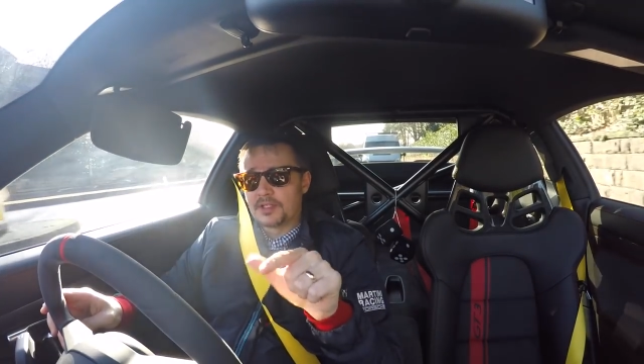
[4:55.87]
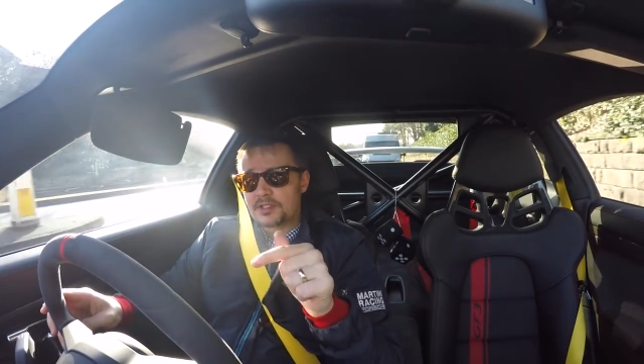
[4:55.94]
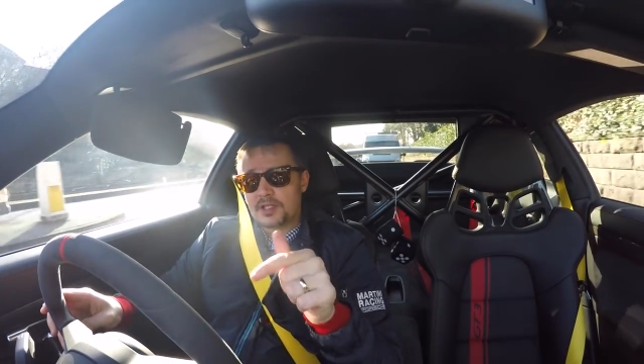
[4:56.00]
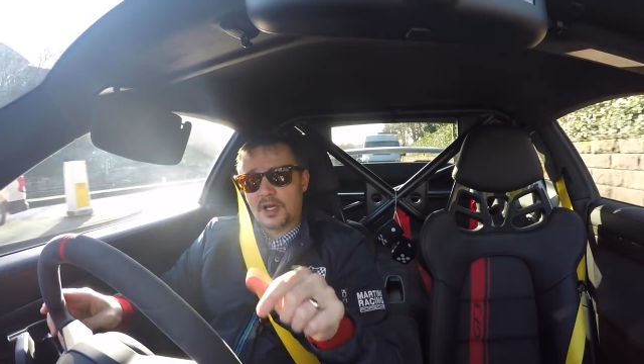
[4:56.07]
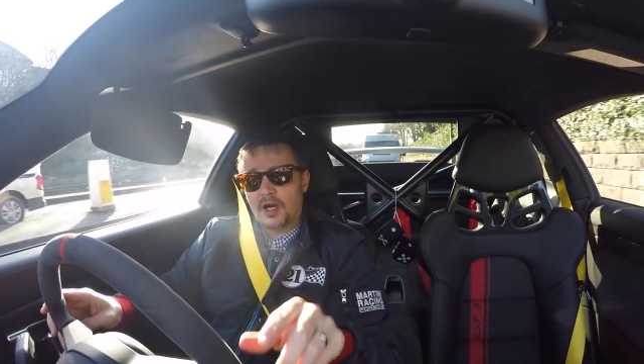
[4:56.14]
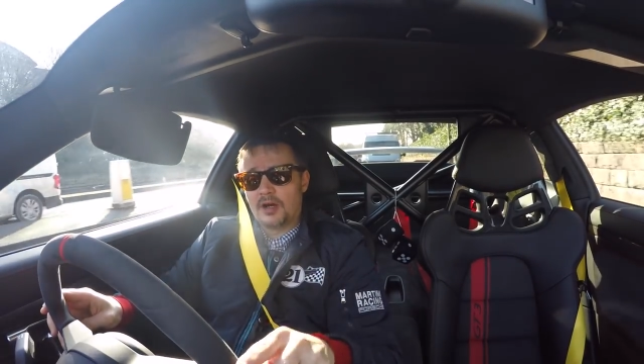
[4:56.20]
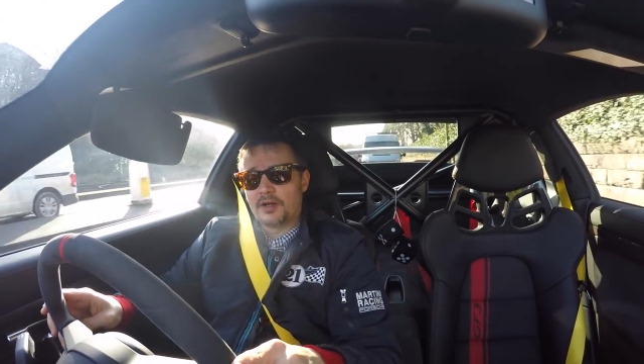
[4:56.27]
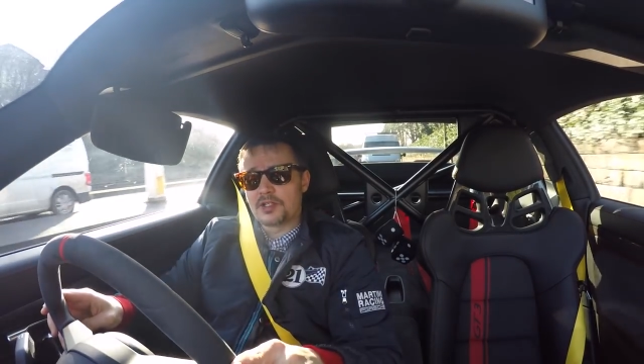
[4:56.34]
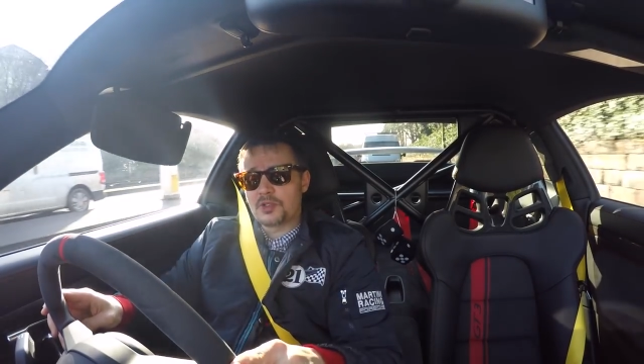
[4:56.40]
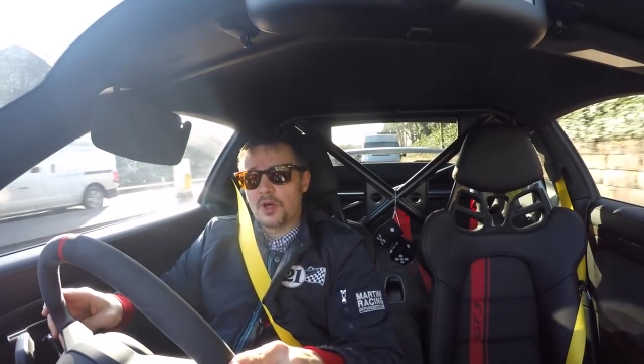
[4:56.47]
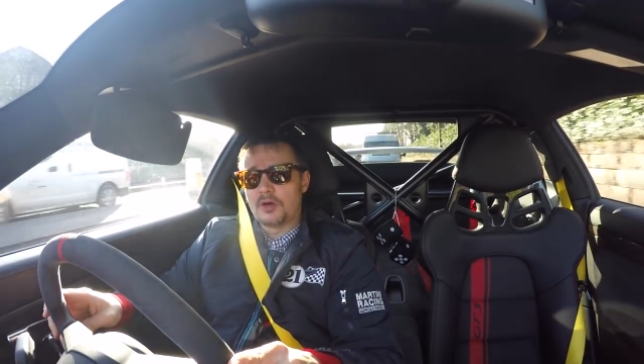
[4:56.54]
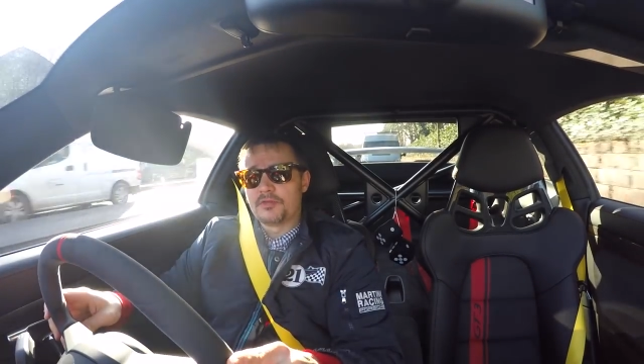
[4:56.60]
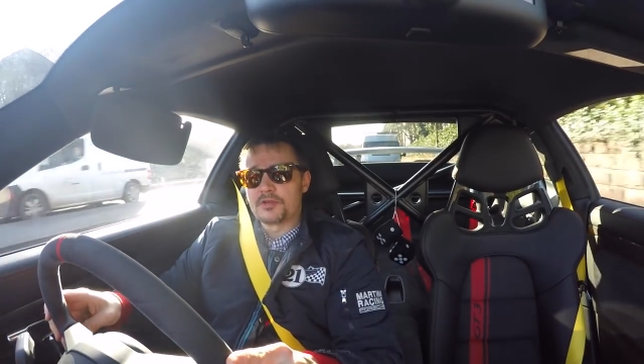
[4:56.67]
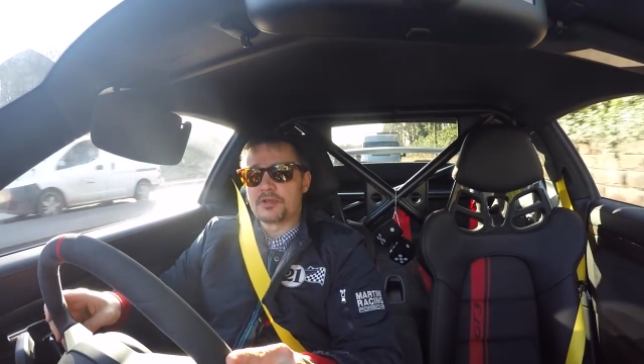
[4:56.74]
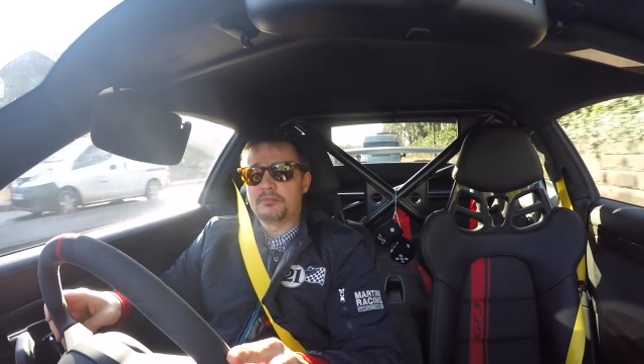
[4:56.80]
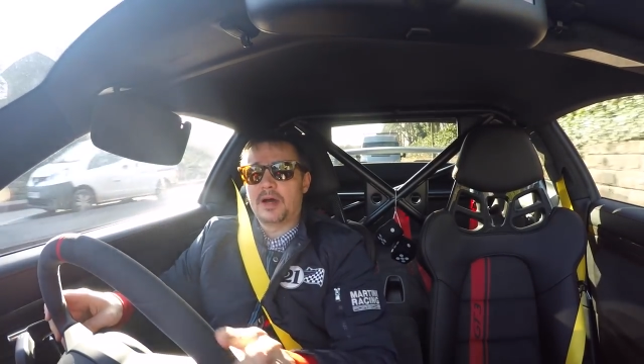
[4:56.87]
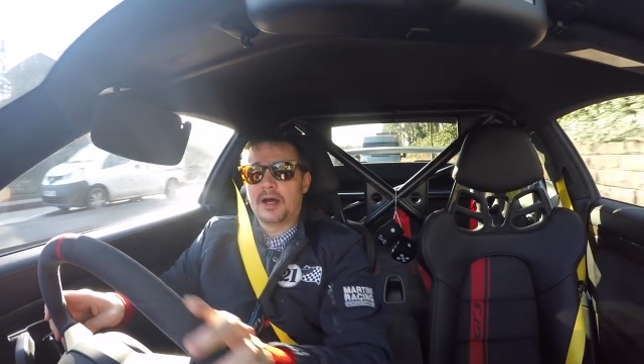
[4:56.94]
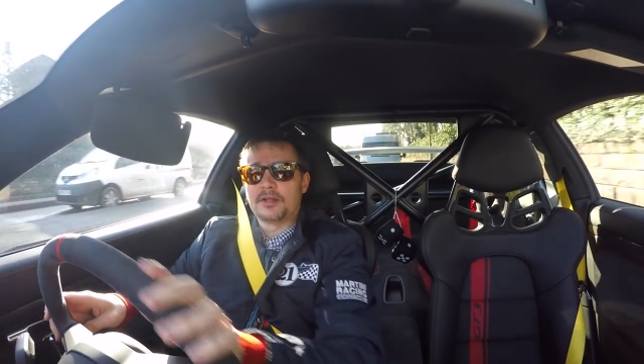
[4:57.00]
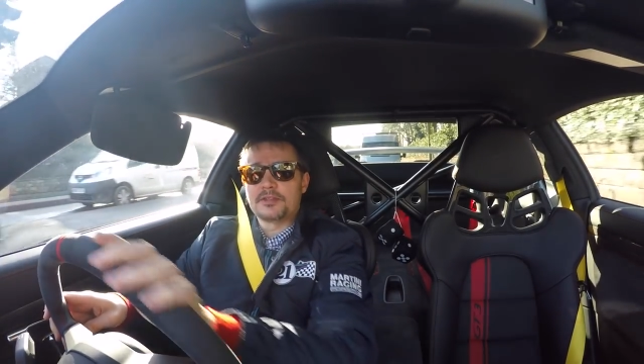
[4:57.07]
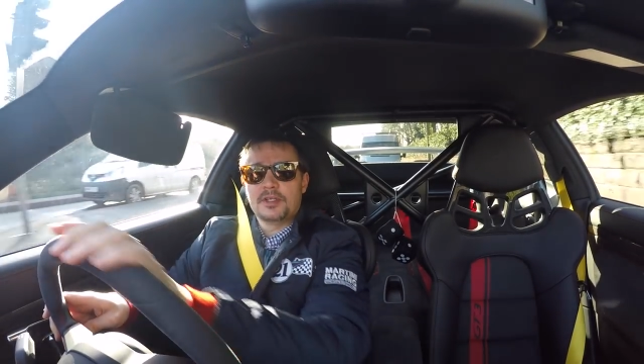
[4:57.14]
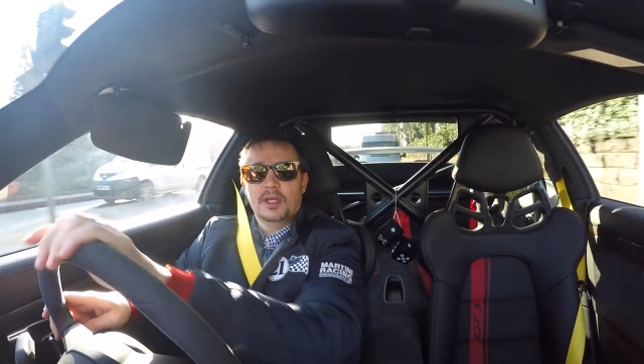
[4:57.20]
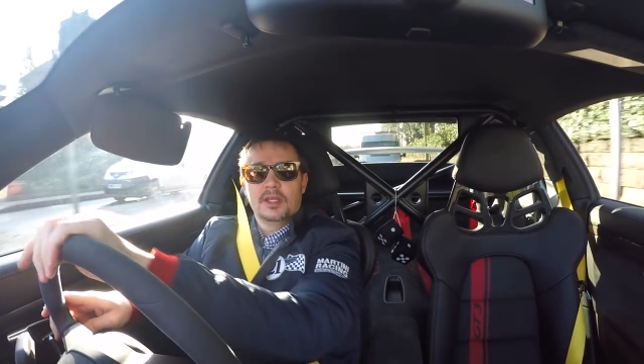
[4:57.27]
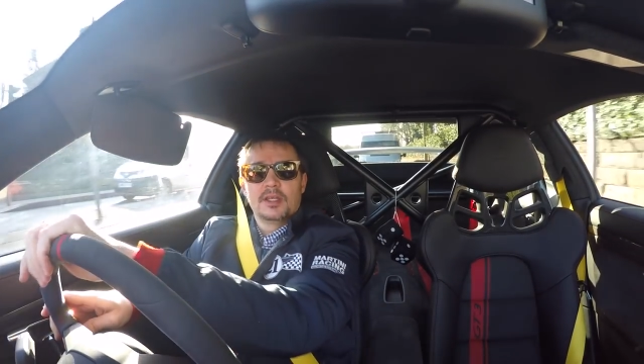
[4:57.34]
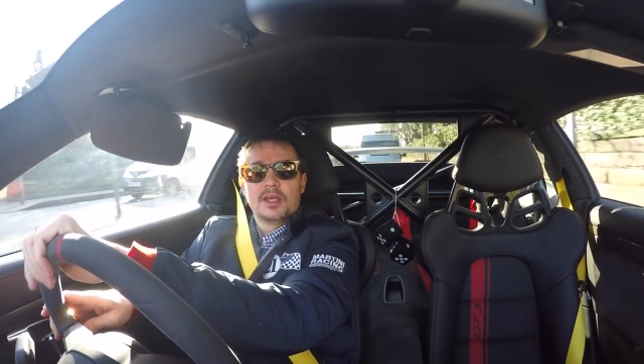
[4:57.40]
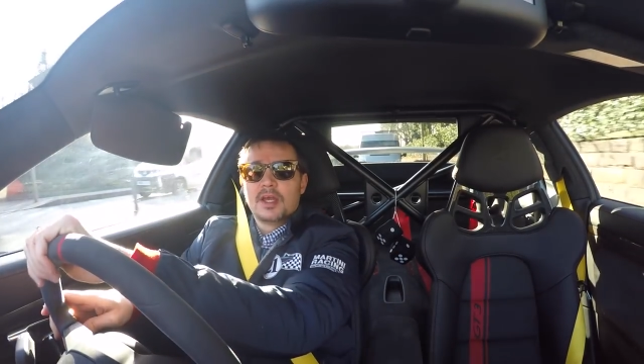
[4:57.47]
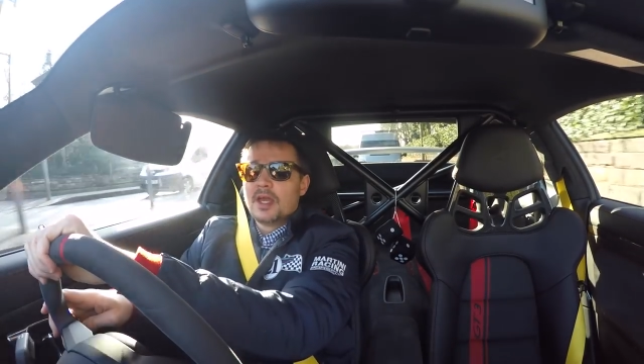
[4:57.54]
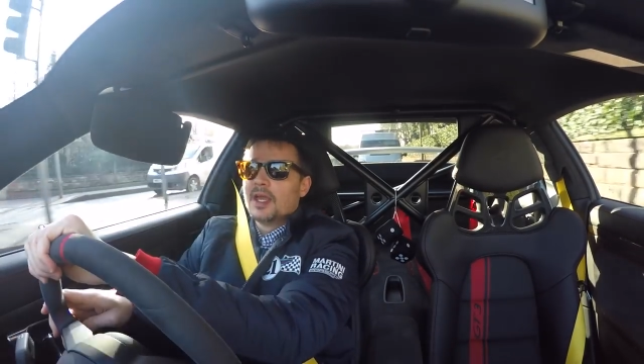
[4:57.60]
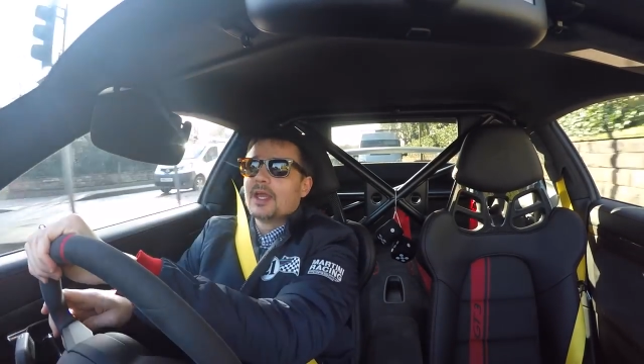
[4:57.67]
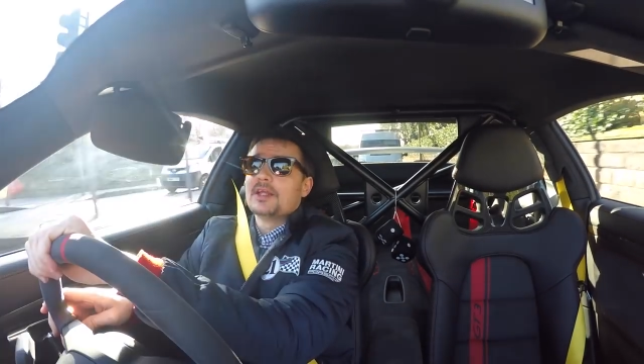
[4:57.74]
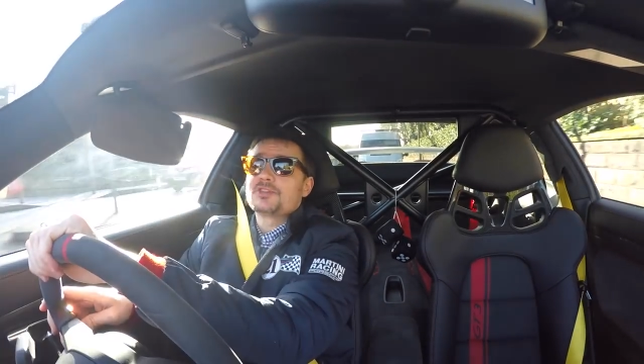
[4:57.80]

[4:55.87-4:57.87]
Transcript: this car at 1200 miles in.